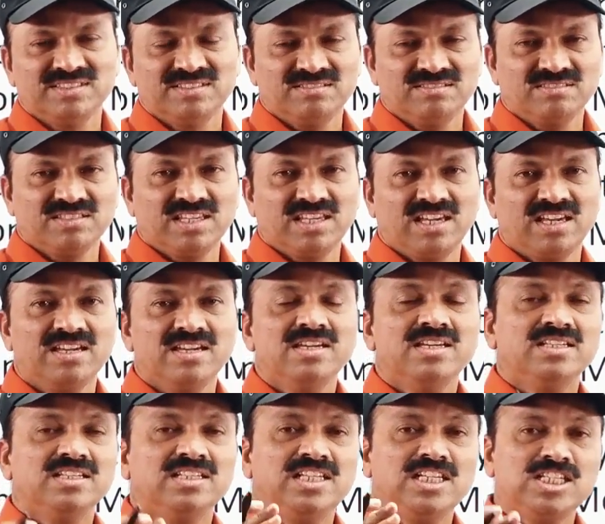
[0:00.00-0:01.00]
Okay.
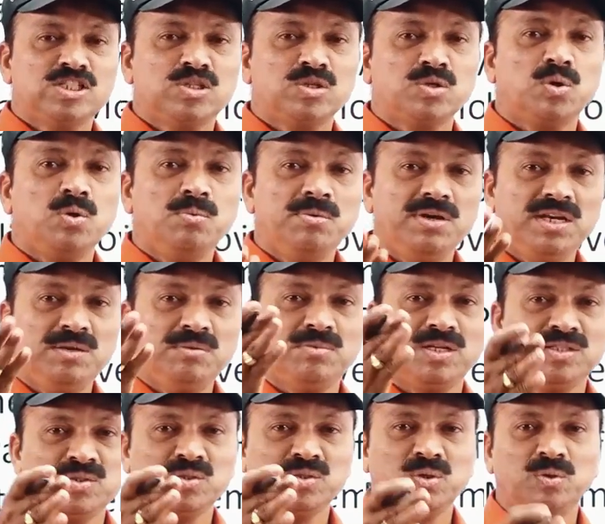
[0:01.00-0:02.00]
Is Romani
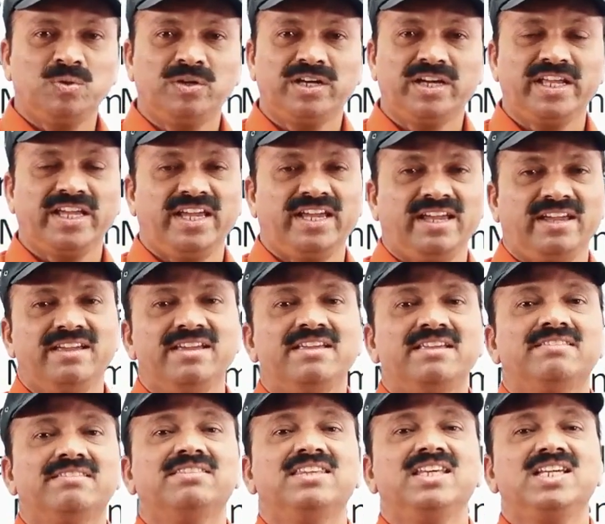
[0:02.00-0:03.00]
manushulunte,
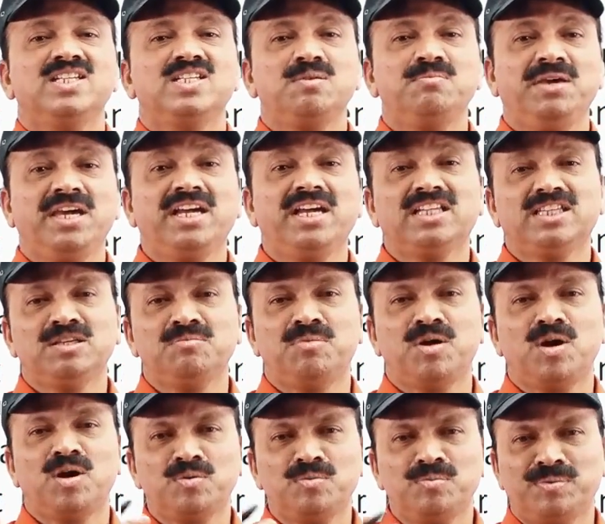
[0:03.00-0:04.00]
Desha megati
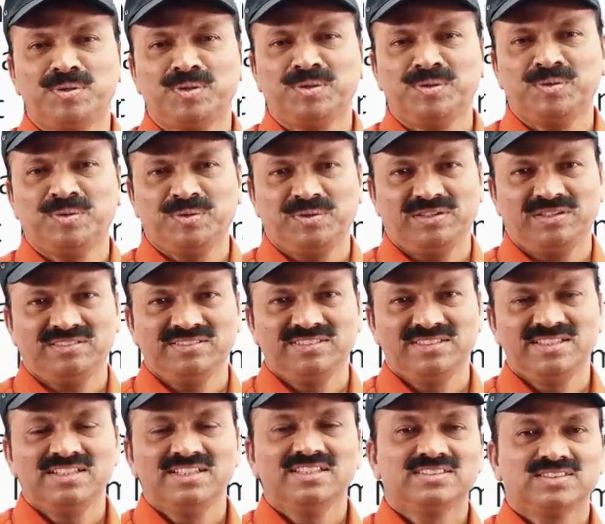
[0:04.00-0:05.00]
bagupadunoi.
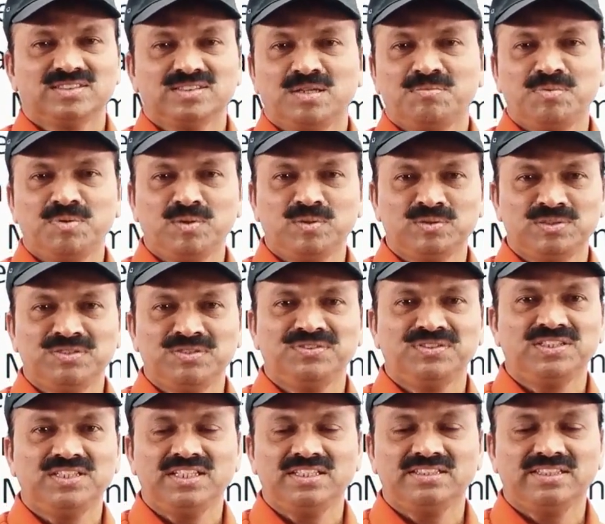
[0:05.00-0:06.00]
Suppose if
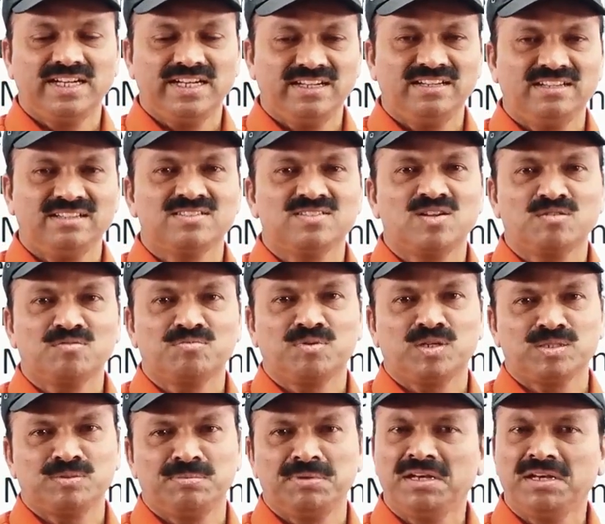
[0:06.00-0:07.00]
you think that it is not
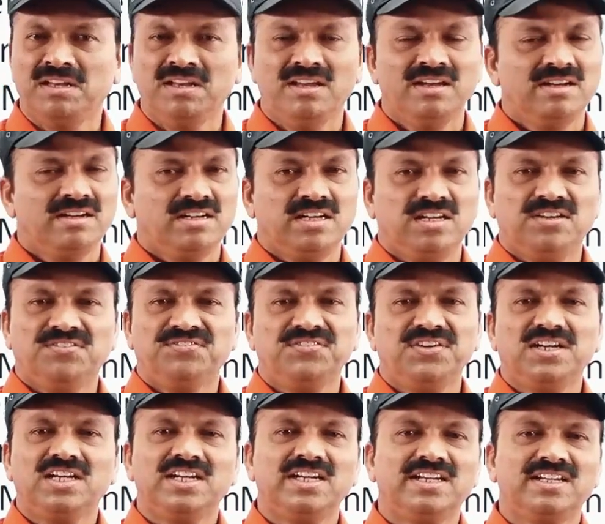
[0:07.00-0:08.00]
possible,
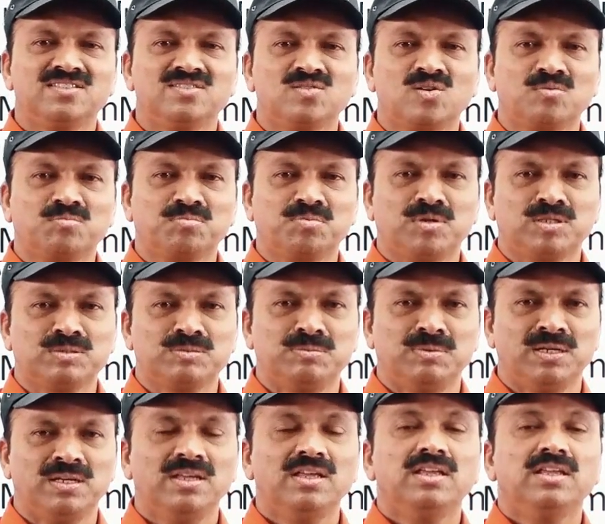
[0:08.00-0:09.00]
definitely it is not
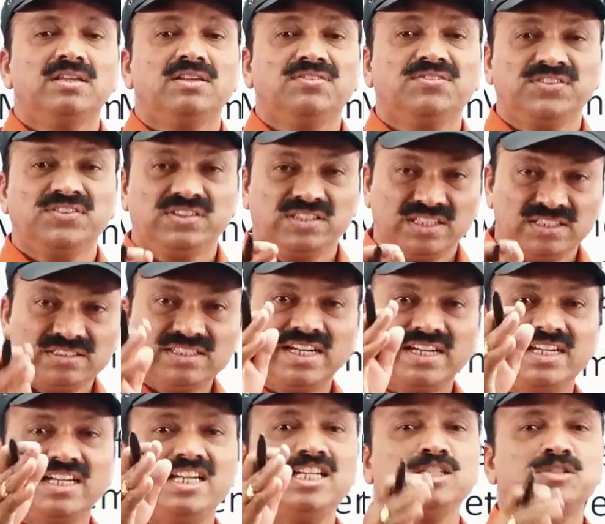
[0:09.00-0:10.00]
possible. If you think
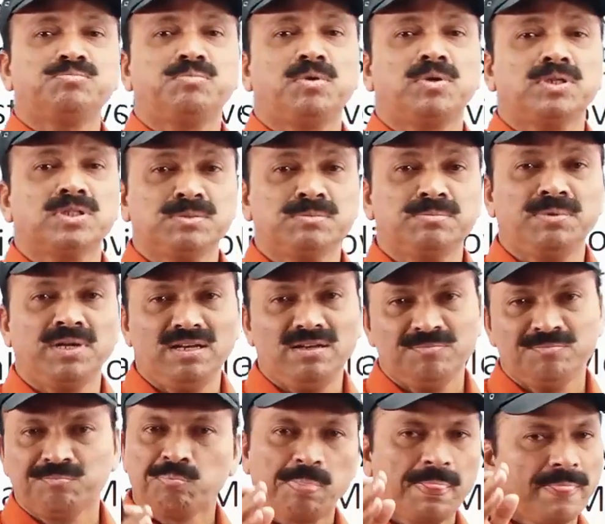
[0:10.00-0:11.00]
that it is possible,
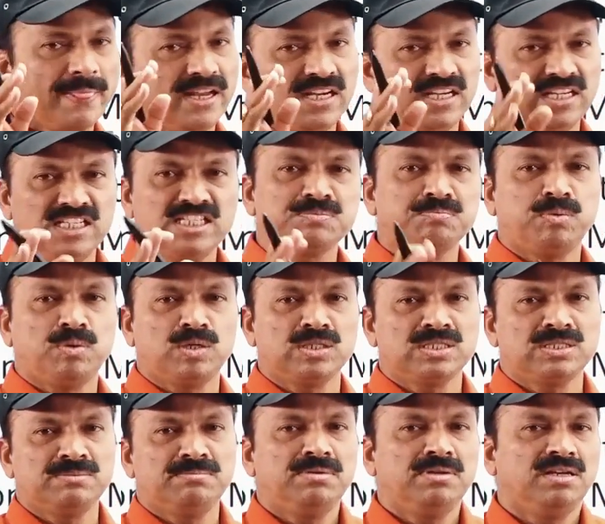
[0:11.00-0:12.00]
it is
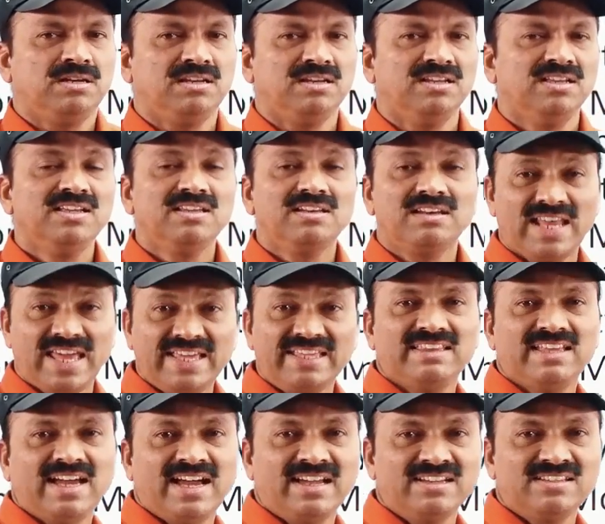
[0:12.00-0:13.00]
possible. Like
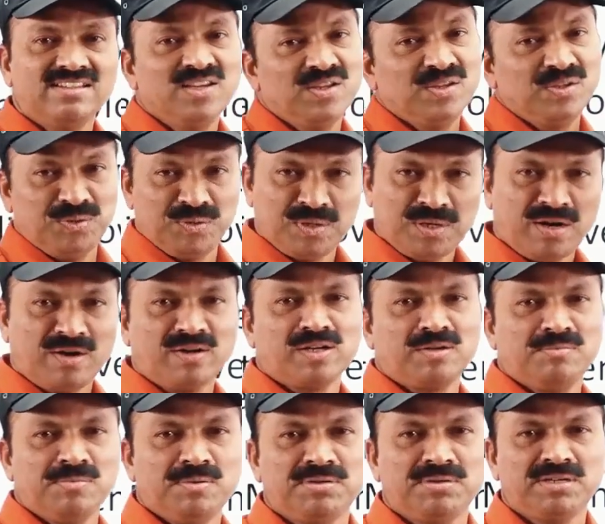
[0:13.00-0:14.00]
that, you have to
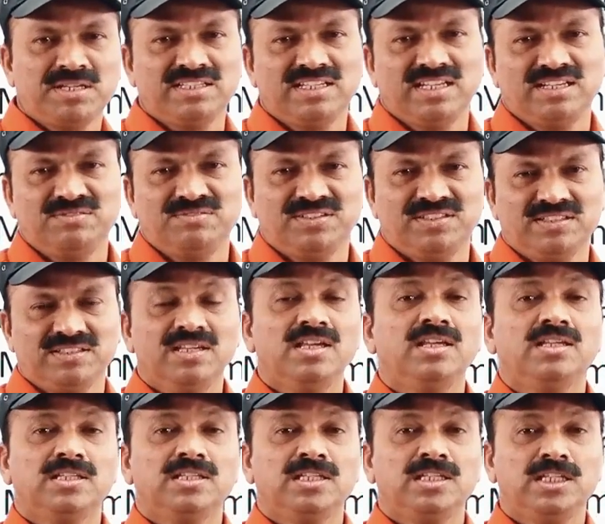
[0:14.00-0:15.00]
remember that one.
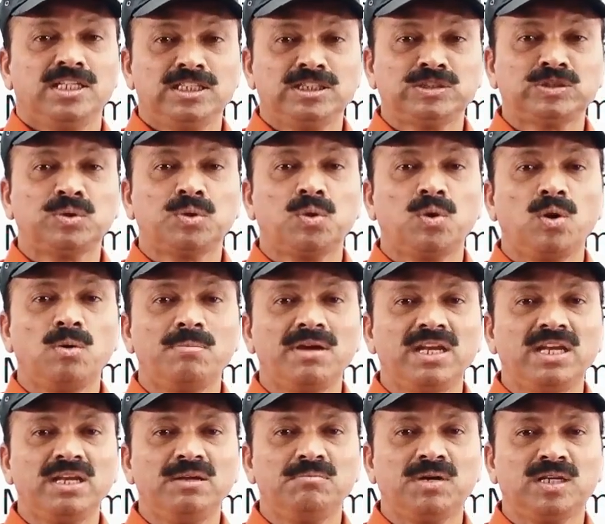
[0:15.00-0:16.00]
Isu
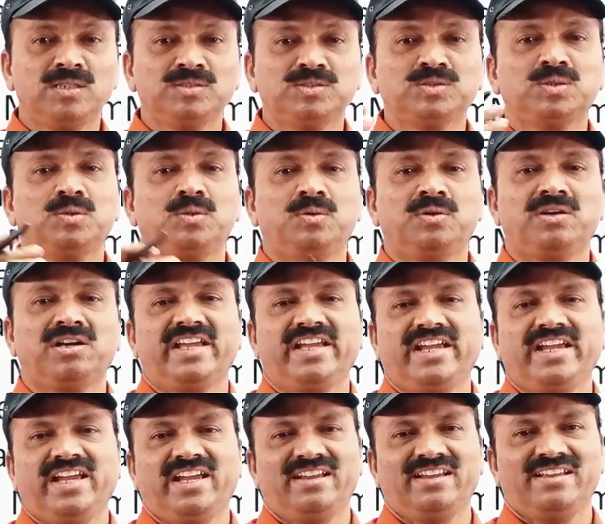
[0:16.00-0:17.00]
Romani
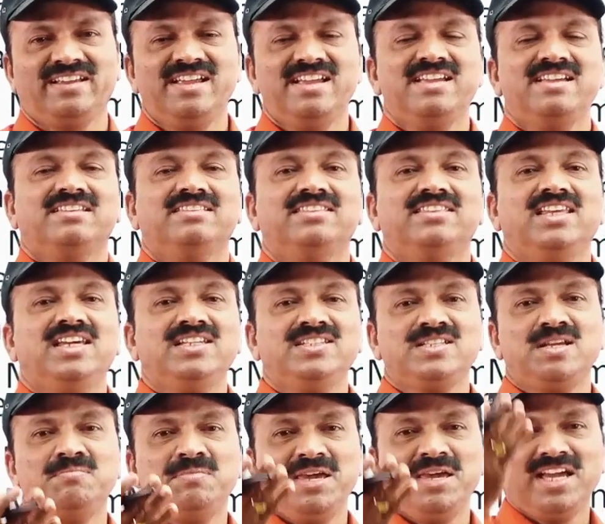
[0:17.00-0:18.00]
manushulunte,
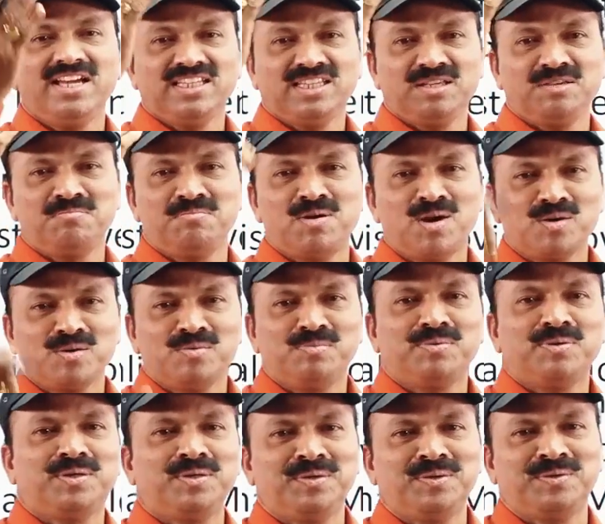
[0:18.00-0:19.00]
Desha megati
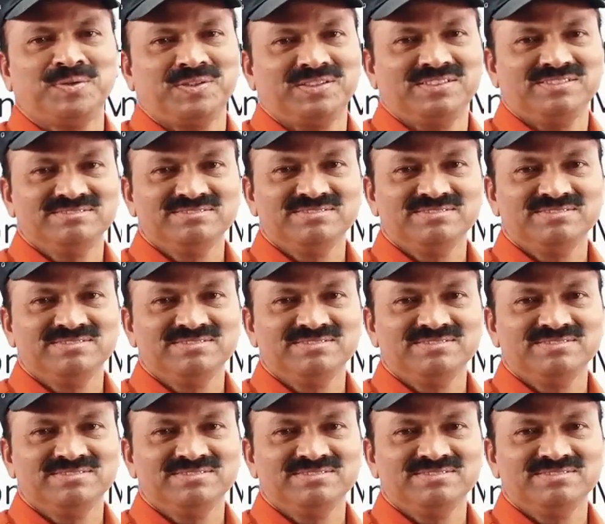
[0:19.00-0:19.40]
bagupadunoi.